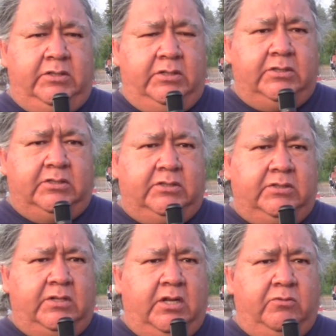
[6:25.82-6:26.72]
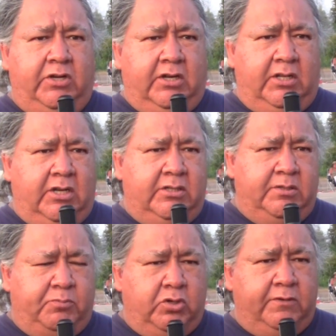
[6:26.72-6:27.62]
Yes, we got a lot of
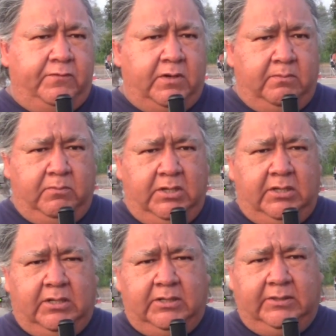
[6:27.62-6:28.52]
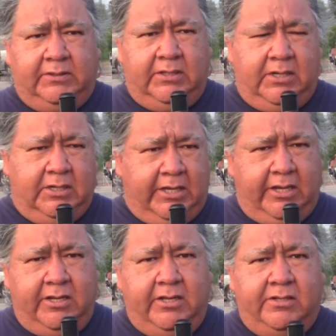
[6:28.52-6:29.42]
support from
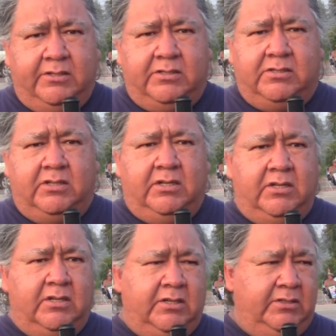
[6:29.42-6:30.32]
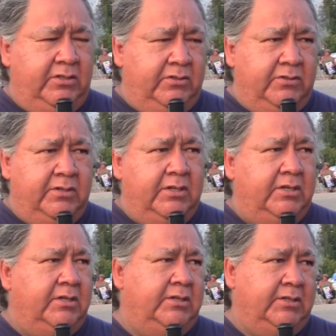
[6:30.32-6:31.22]
Acadians,
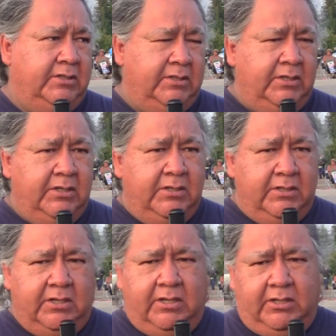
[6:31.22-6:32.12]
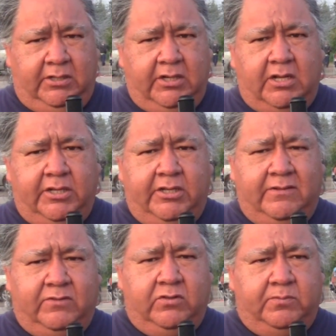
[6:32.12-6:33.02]
other
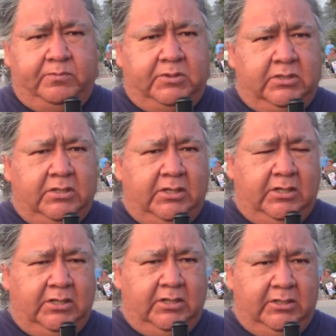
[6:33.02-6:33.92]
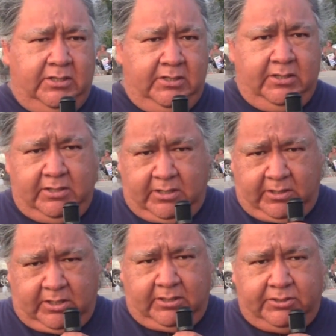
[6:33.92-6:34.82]
non-native groups in
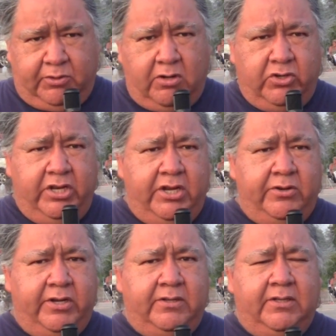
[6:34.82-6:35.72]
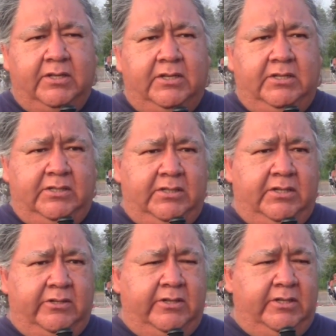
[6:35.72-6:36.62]
surrounding area,
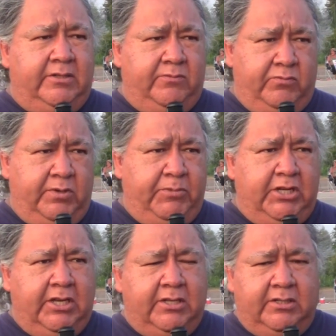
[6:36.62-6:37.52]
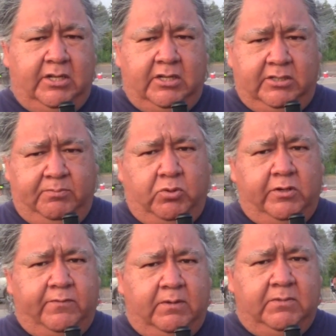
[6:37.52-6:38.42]
and we've been getting a lot of
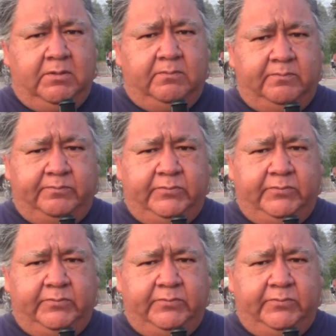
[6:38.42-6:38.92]
support from them.